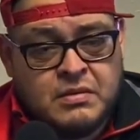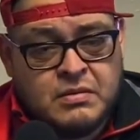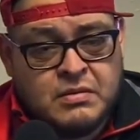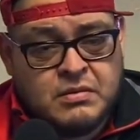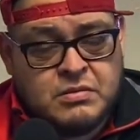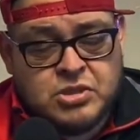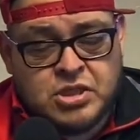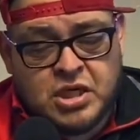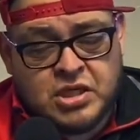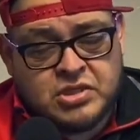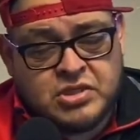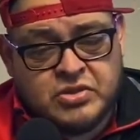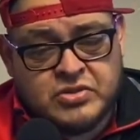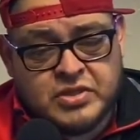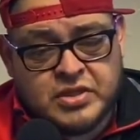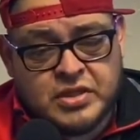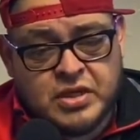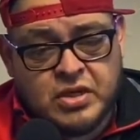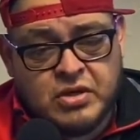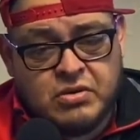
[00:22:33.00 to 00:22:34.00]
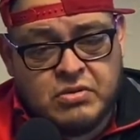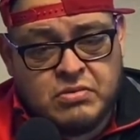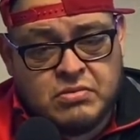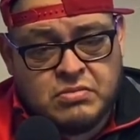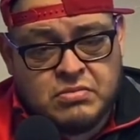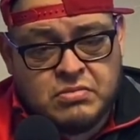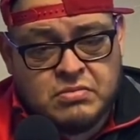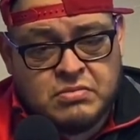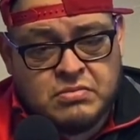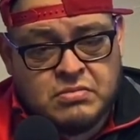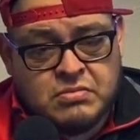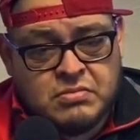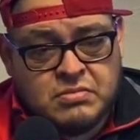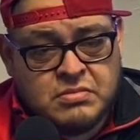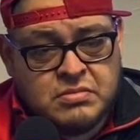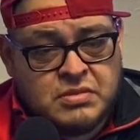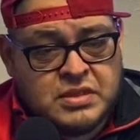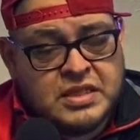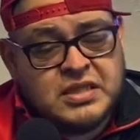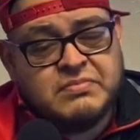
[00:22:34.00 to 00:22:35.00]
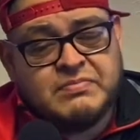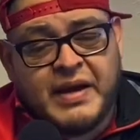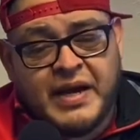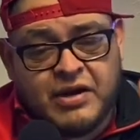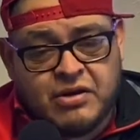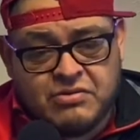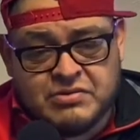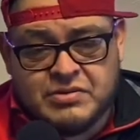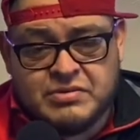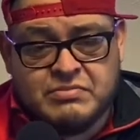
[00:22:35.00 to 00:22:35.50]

Jon Jones is a GOAT. This is my GOAT.